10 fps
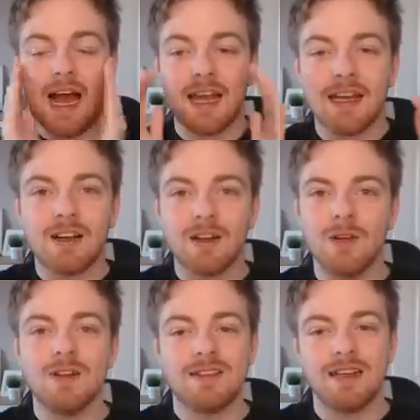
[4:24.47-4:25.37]
And
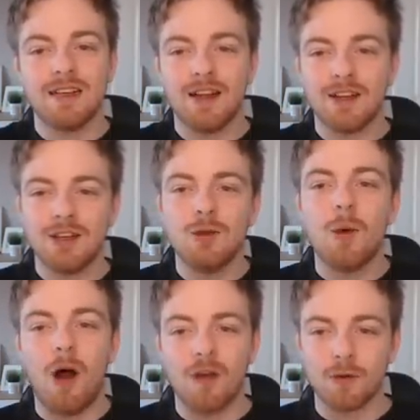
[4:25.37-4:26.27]
including the
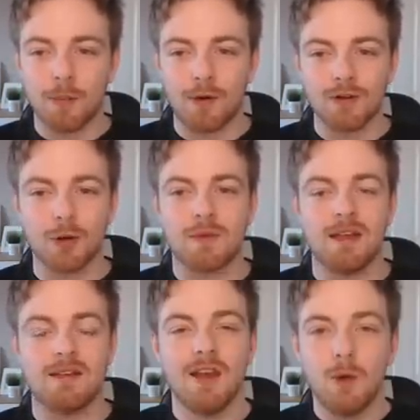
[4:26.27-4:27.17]
new hoverboard
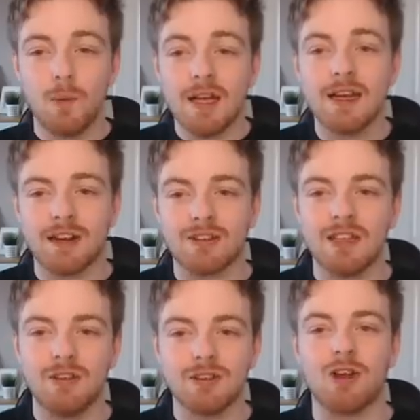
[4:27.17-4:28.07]
update, we can
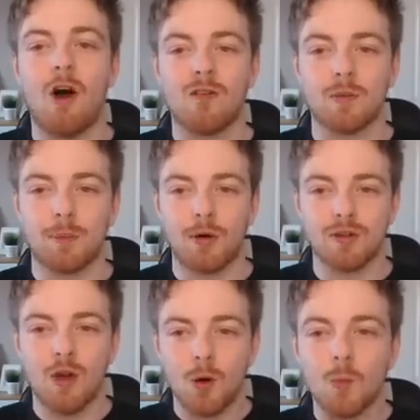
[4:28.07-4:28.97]
actually use the
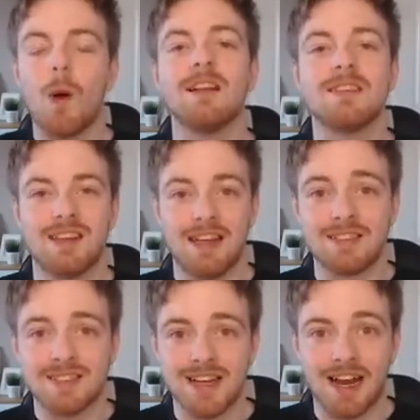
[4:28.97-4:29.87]
hoverboard whilst
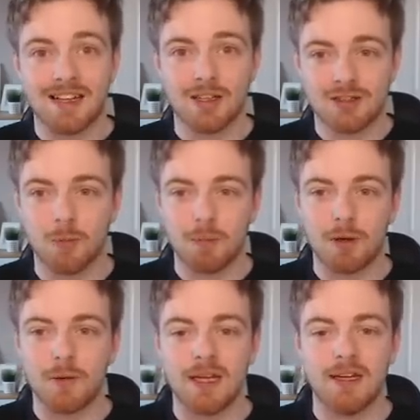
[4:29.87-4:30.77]
inside the
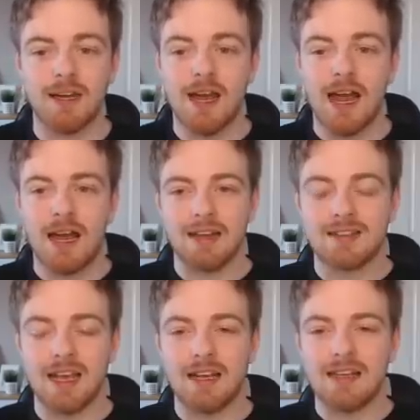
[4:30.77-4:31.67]
submarine.
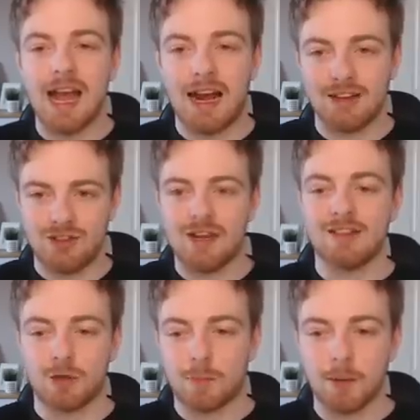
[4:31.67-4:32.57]
And yeah, as you
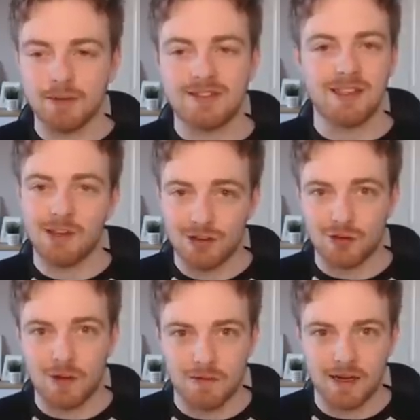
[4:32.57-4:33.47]
guys are probably seeing on
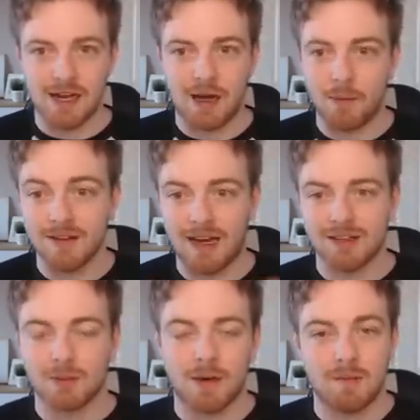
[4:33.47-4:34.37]
screen right now,
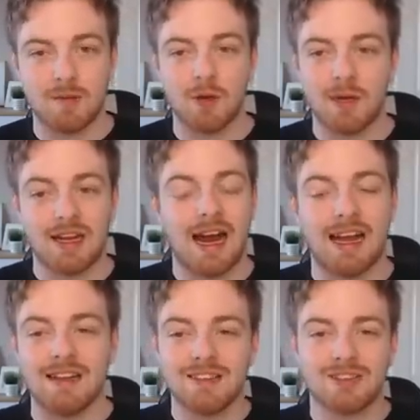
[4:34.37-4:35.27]
that is what I'm doing.
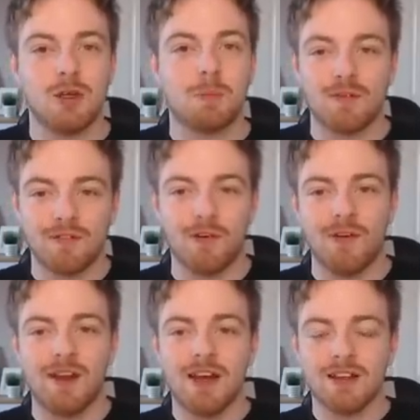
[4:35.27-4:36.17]
And it is super
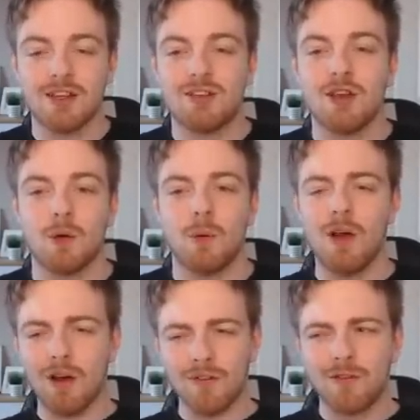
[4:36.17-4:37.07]
fun to do.
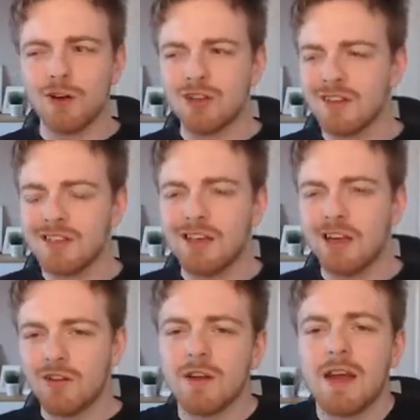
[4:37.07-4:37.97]
Unfortunately,
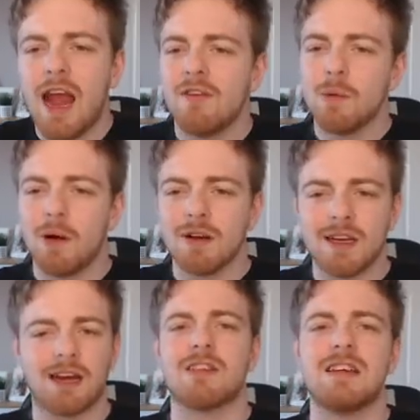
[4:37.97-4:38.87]
not everyone
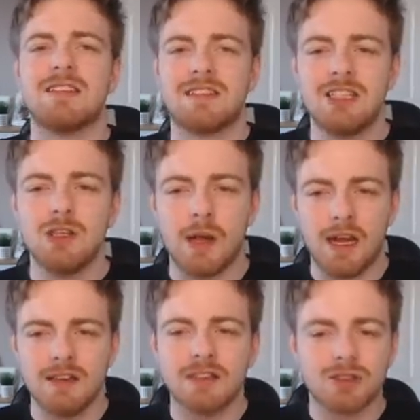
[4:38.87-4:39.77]
can actually see you
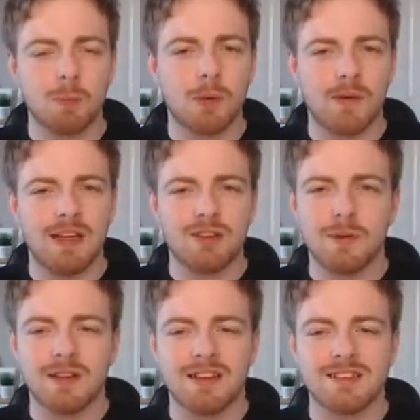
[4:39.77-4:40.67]
in the submarine
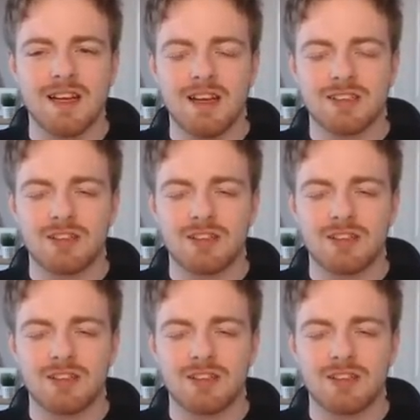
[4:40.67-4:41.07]
doing this.